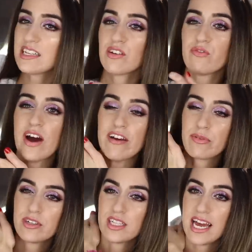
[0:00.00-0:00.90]
It has
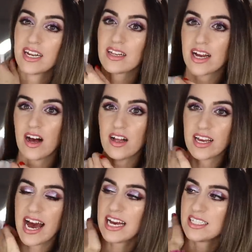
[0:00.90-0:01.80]
5% glycolic
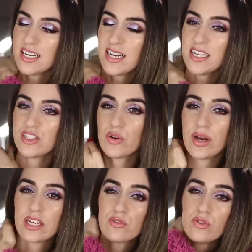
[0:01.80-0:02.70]
acid in it, so
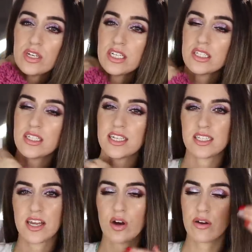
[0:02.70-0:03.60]
it exfoliates the dead
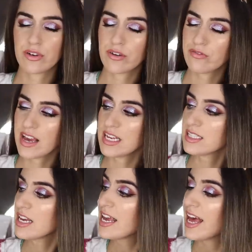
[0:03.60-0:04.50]
skin off your face.
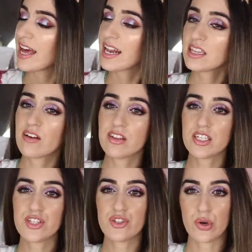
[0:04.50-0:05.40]
And I love that
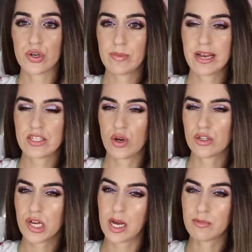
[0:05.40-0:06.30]
it's a toner because it
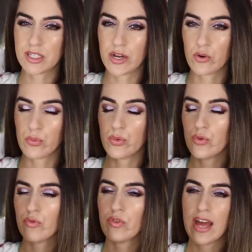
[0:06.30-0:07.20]
also helps like
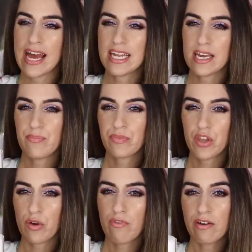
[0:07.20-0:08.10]
remove any,
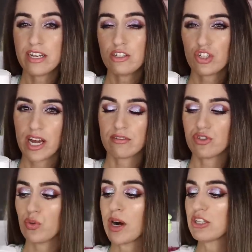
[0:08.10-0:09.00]
you know, foundation
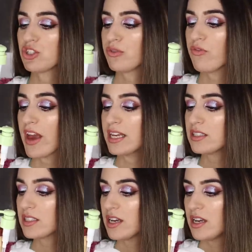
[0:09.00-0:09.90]
after you wash your
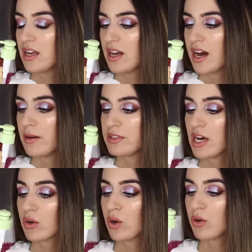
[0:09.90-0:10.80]
face. It's
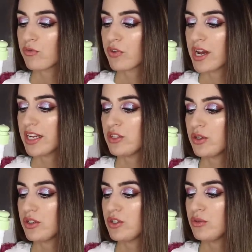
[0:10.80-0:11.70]
alcohol free and you
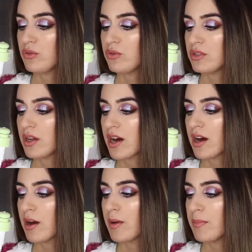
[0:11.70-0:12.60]
can use day
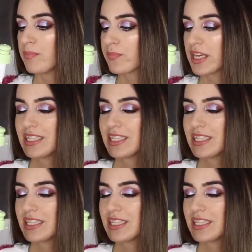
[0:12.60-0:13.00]
and